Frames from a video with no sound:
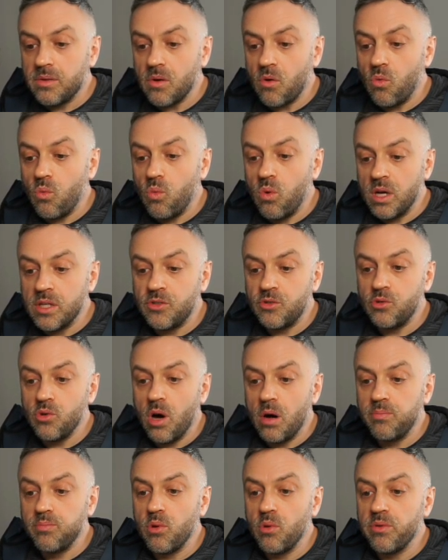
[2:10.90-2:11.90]
once you
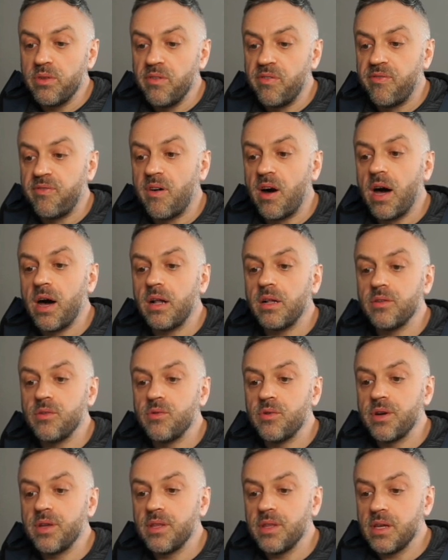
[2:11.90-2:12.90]
upload the file,
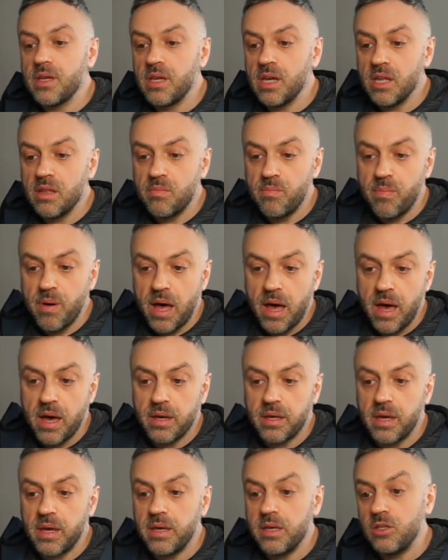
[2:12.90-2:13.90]
you're going to get
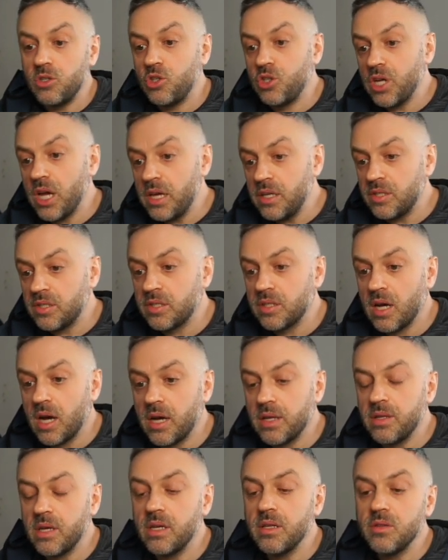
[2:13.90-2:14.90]
back a
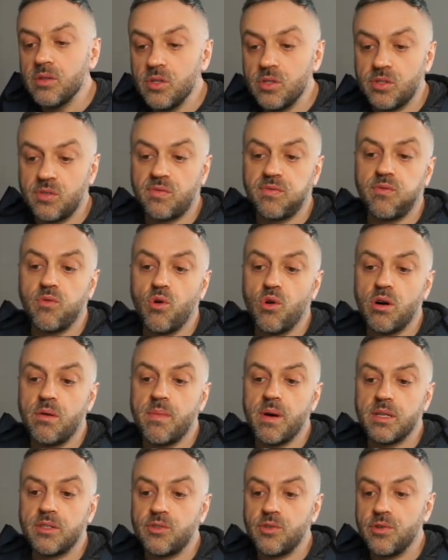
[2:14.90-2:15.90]
JSON in this
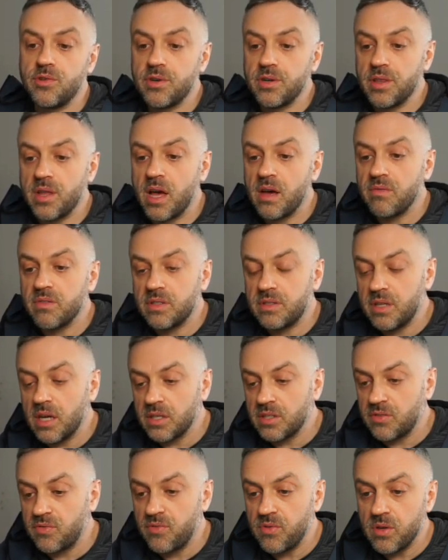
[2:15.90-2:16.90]
format. So you're going to have a
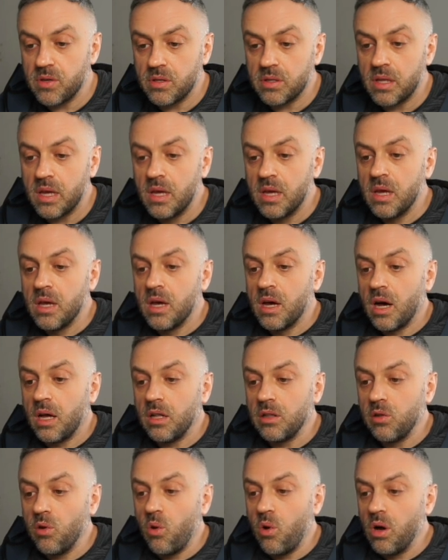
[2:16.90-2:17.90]
text field
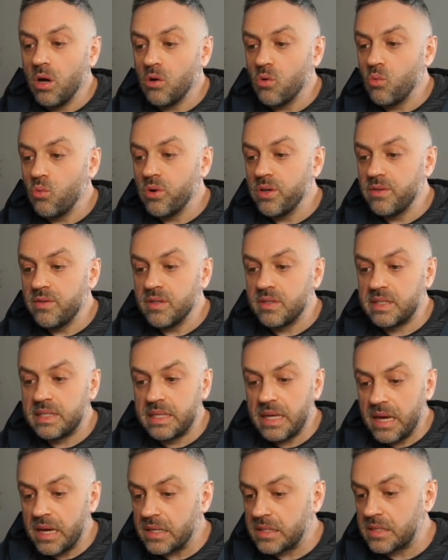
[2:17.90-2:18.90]
along with the
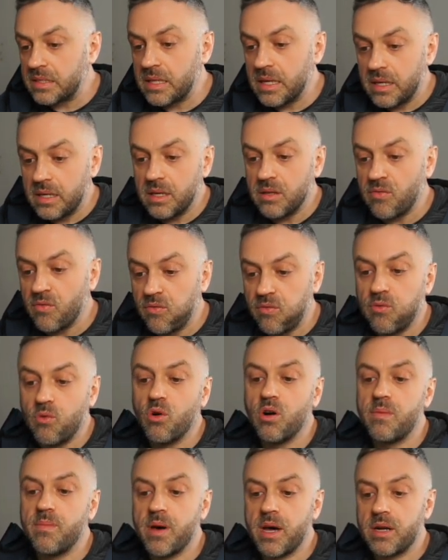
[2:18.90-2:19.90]
text that it
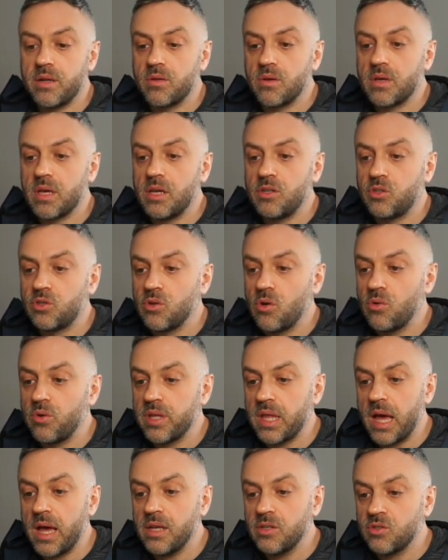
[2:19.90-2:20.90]
formatted. Okay, so it
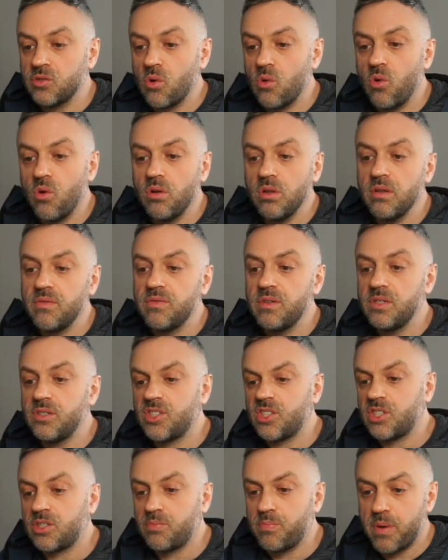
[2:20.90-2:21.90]
has all of these
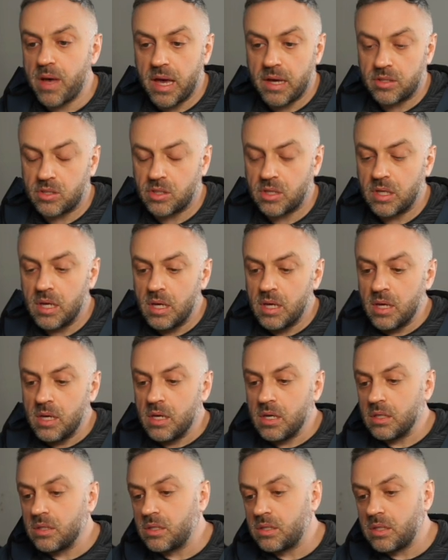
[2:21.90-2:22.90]
specs.
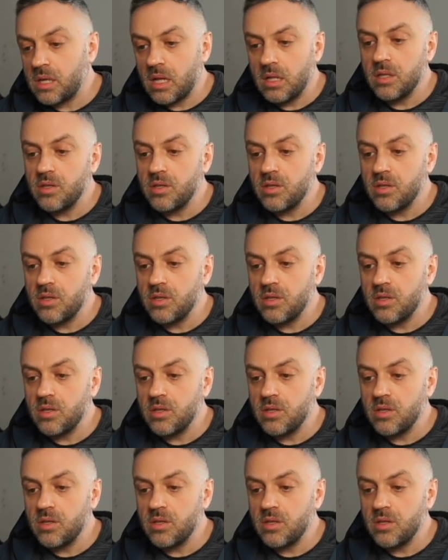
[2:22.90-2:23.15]
It's telling